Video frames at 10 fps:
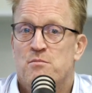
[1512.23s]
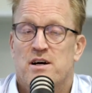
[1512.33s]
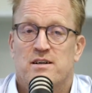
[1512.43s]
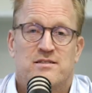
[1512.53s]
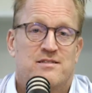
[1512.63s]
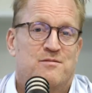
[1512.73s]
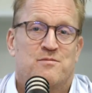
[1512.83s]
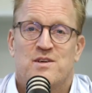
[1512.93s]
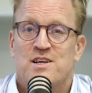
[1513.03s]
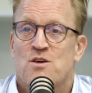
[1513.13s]
But
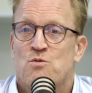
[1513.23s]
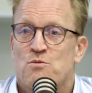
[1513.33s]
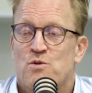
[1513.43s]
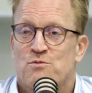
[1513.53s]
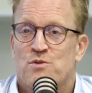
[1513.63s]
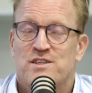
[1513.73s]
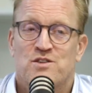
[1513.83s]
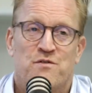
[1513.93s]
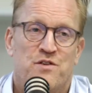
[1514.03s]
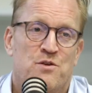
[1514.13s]
what is
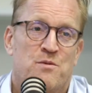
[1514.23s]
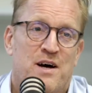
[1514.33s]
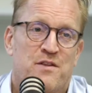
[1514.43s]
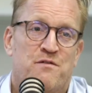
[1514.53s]
your view about